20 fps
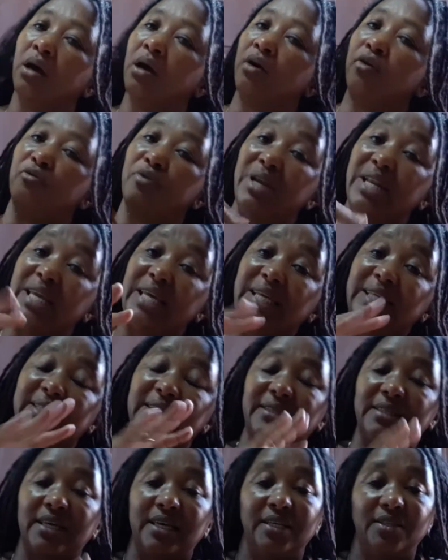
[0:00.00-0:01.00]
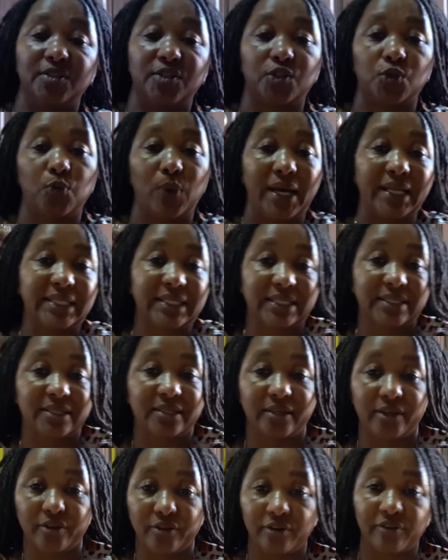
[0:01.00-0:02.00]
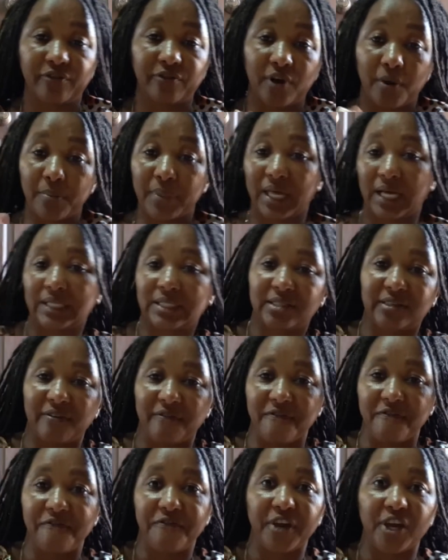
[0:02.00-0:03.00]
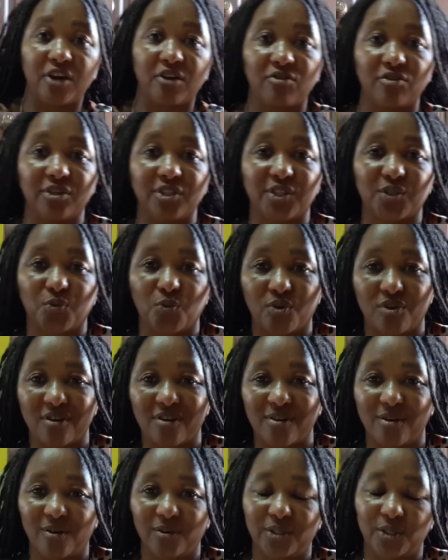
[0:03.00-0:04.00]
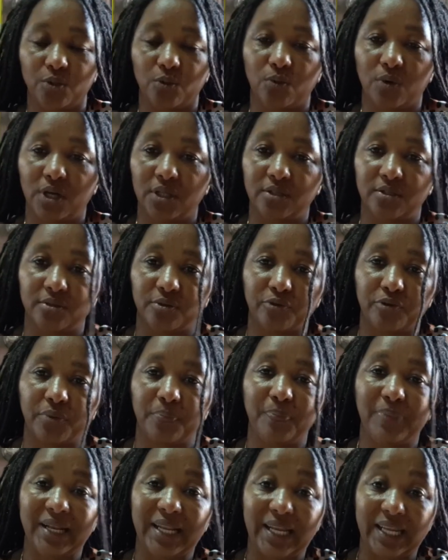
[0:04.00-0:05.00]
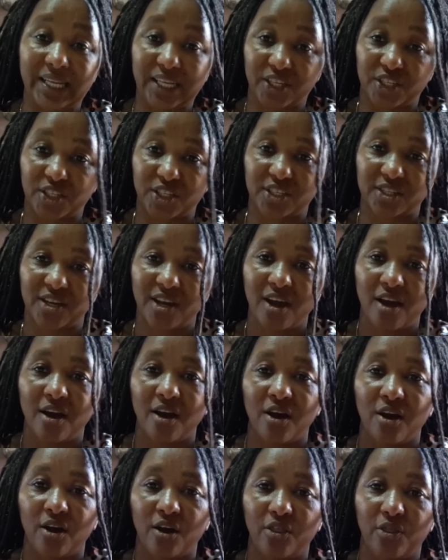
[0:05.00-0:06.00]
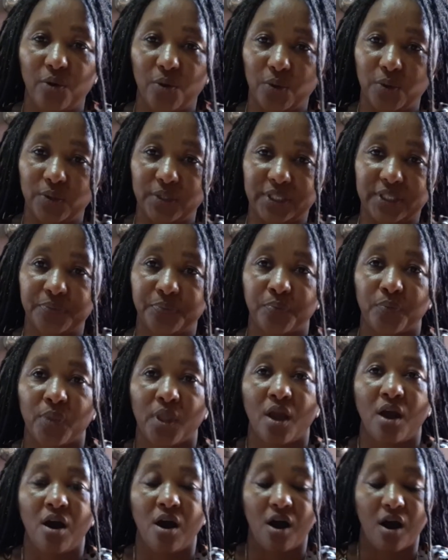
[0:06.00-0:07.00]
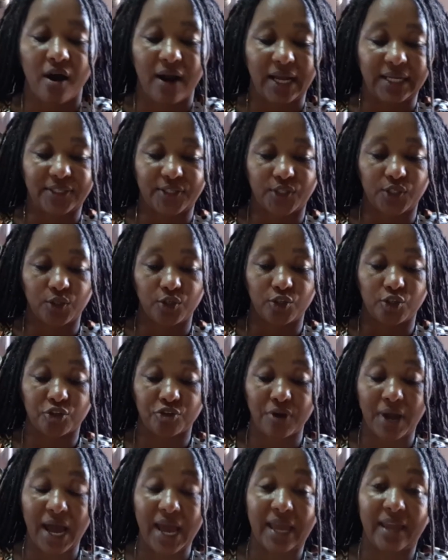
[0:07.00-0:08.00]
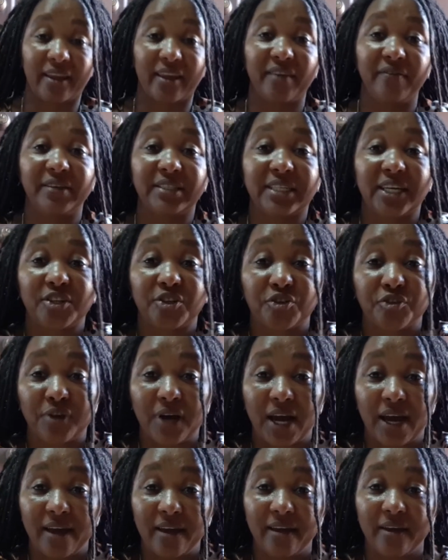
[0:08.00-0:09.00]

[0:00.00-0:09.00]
released in sweat, from that vigorous workout. You want to replenish those. Alright, so try it, give it a try.